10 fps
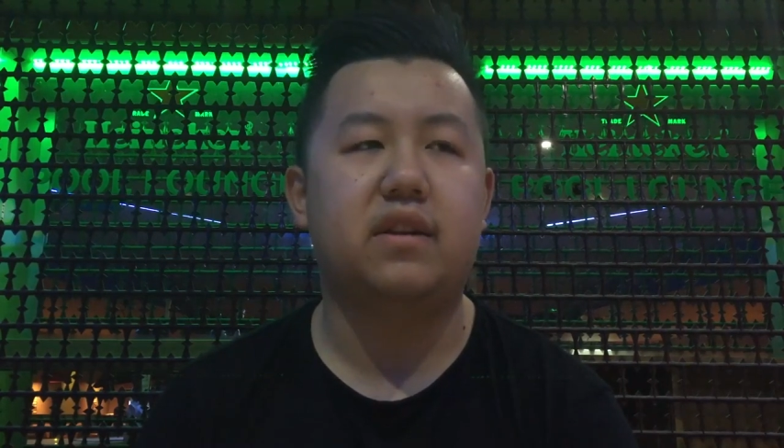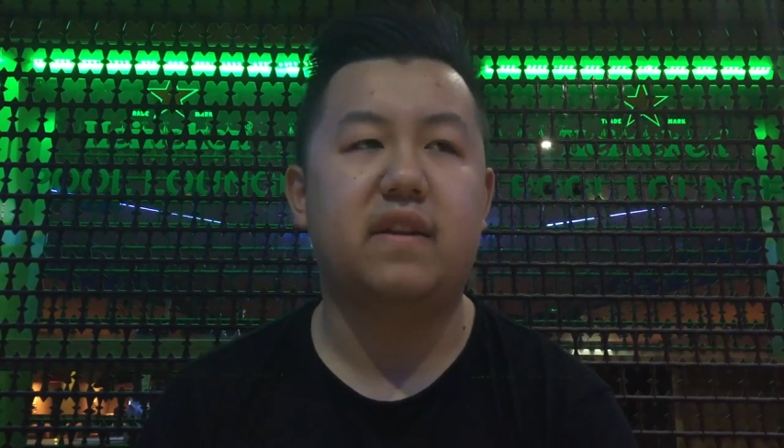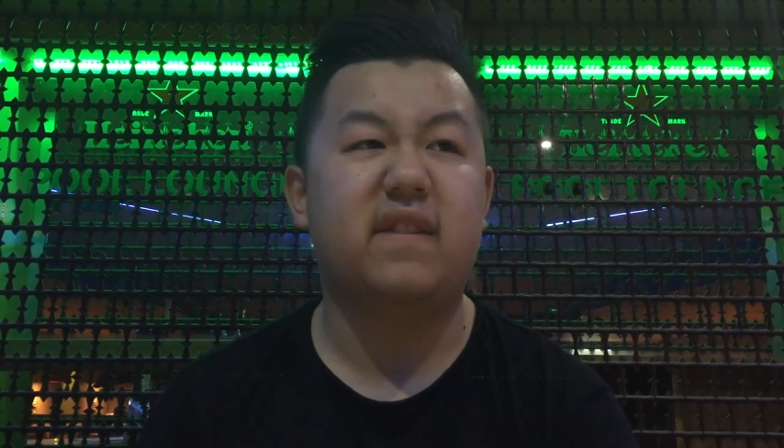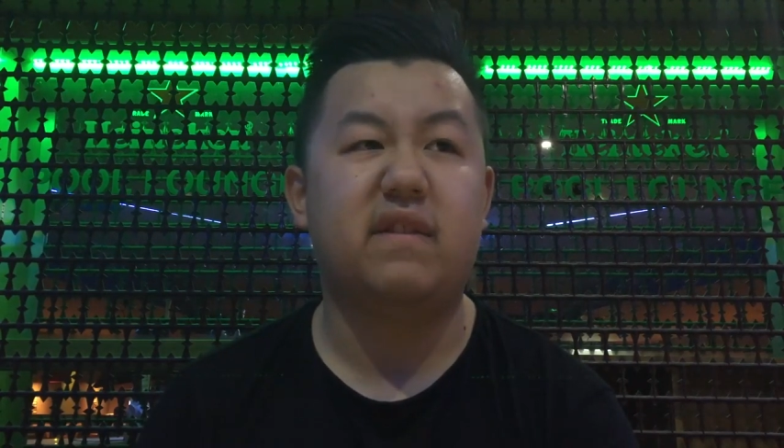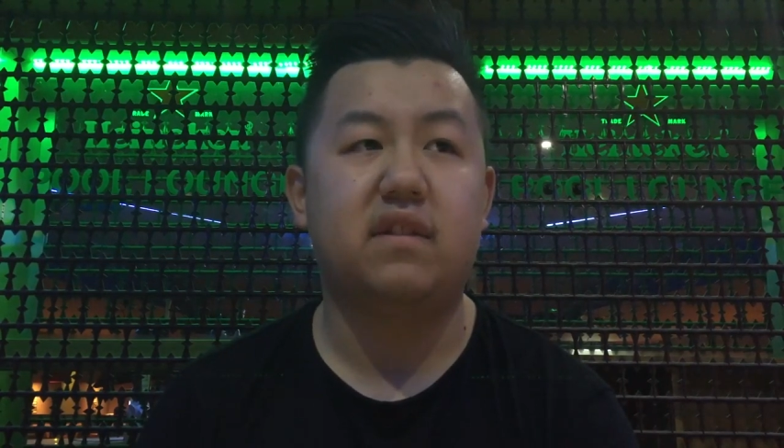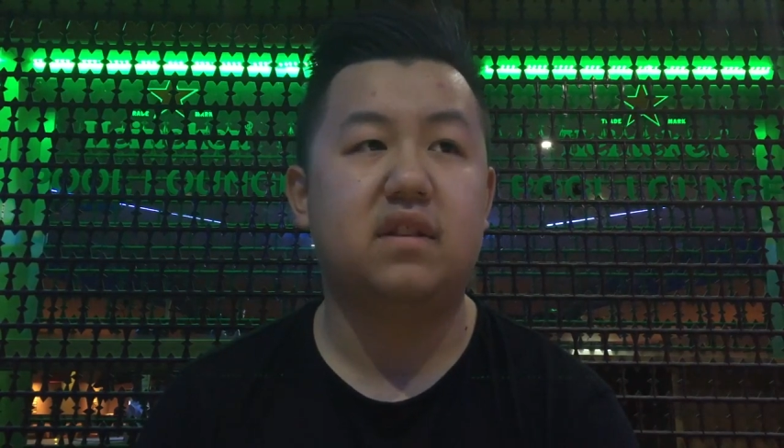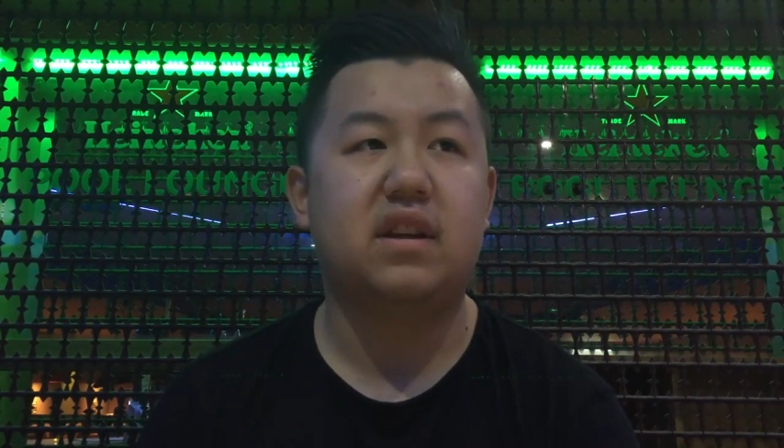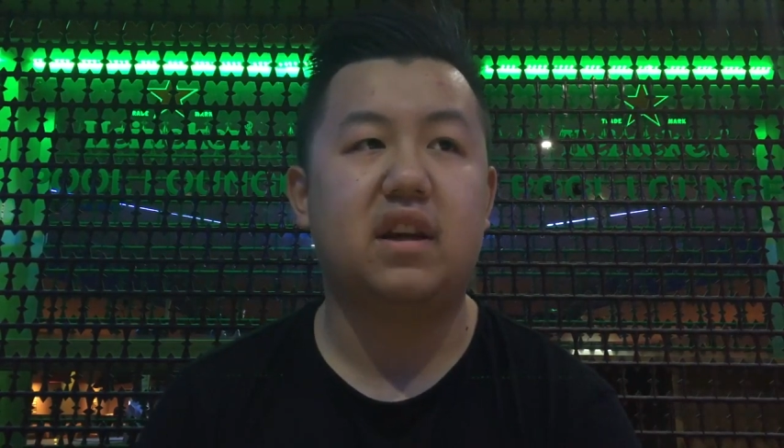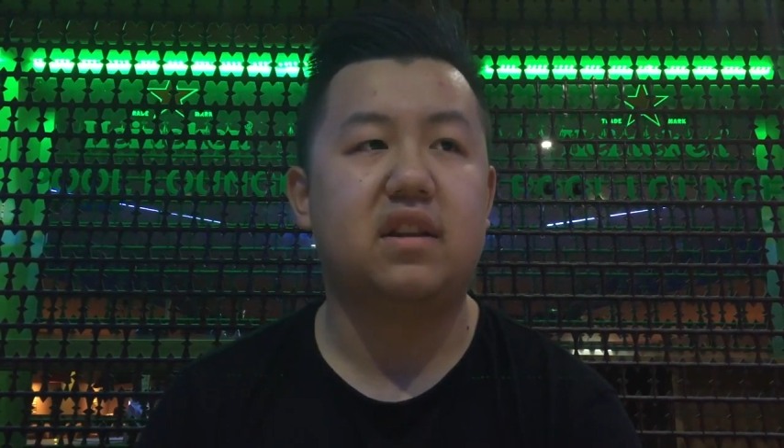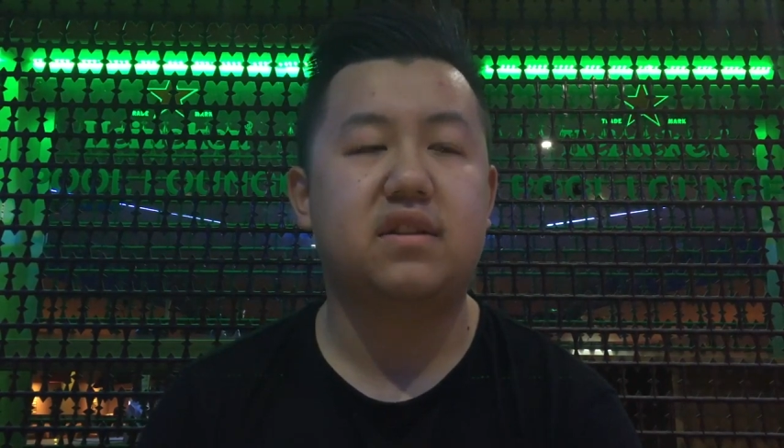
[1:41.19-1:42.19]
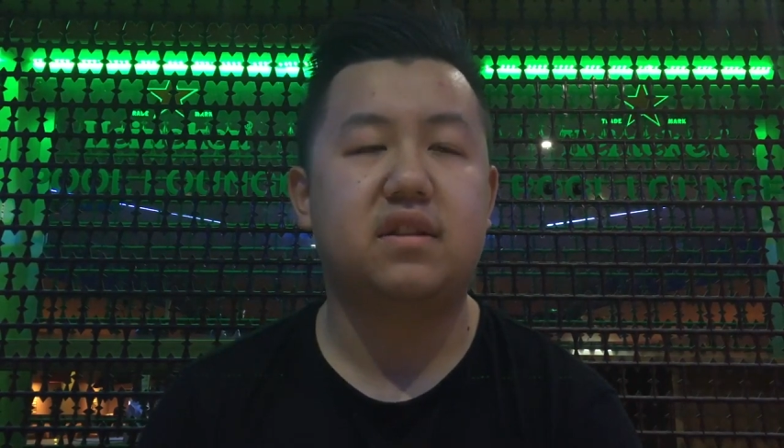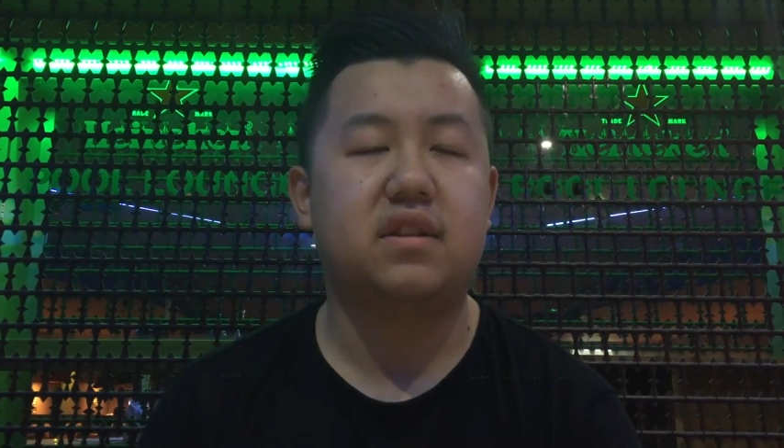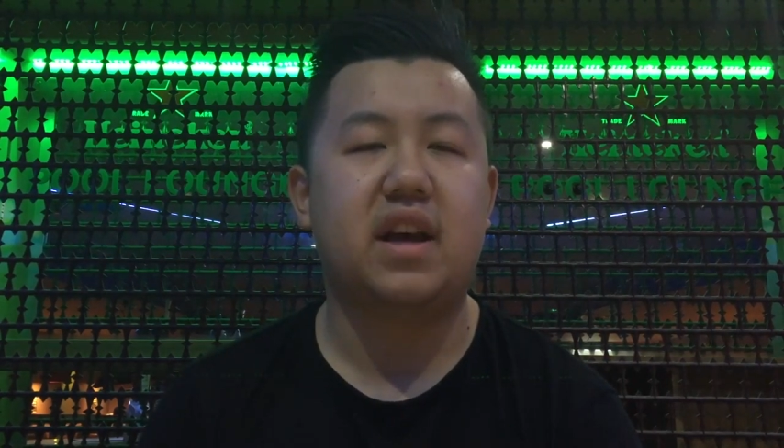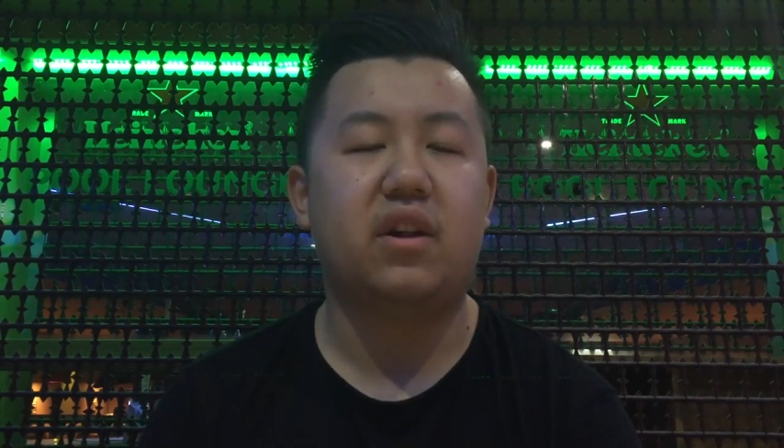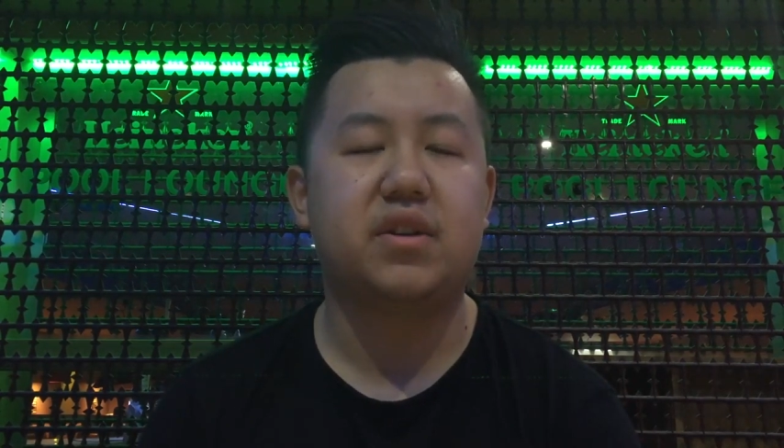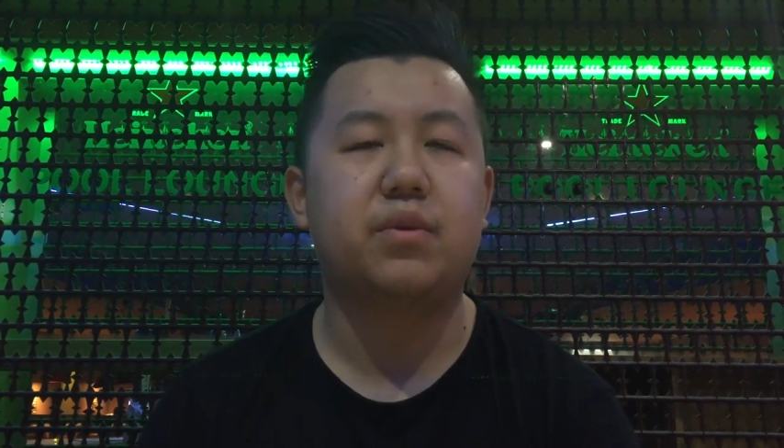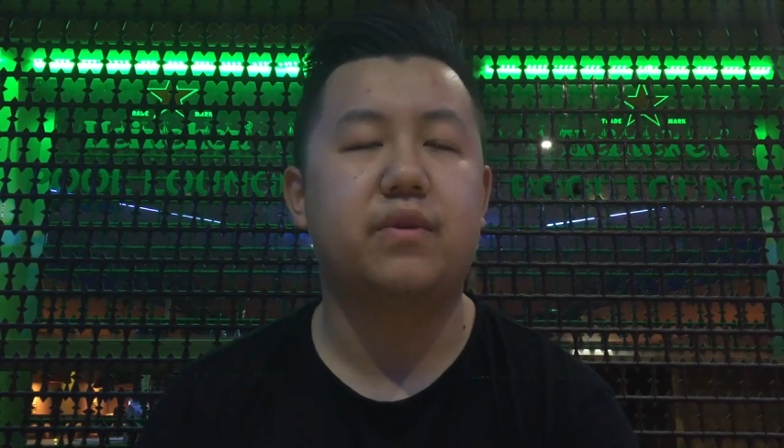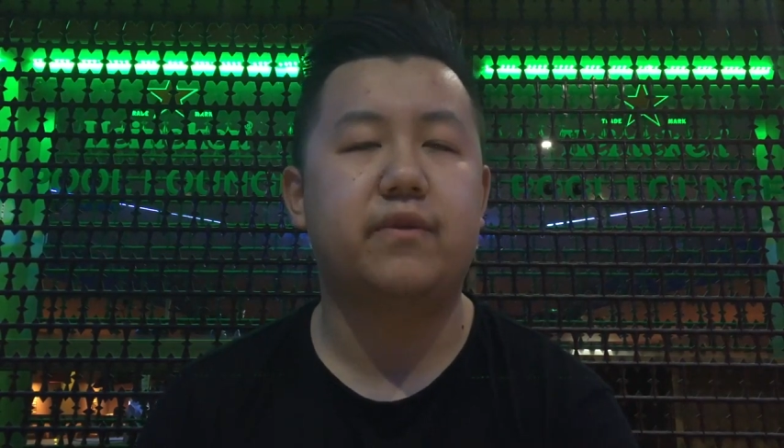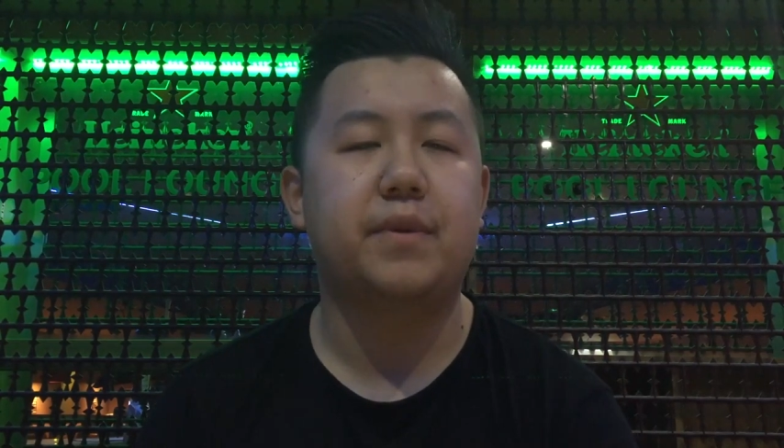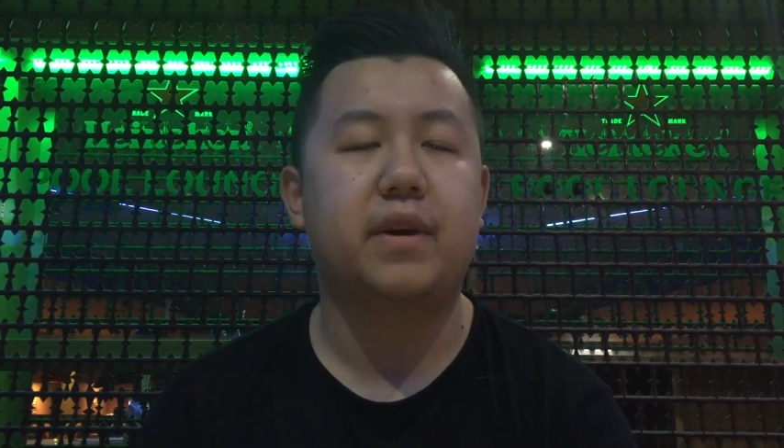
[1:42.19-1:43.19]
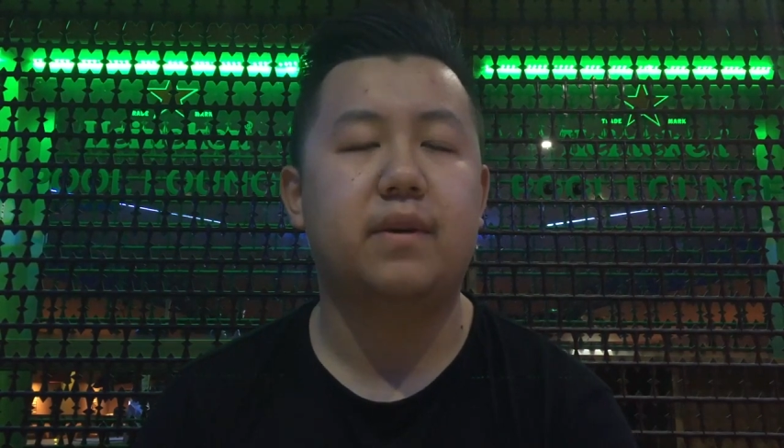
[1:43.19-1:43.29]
Elk's the one for me.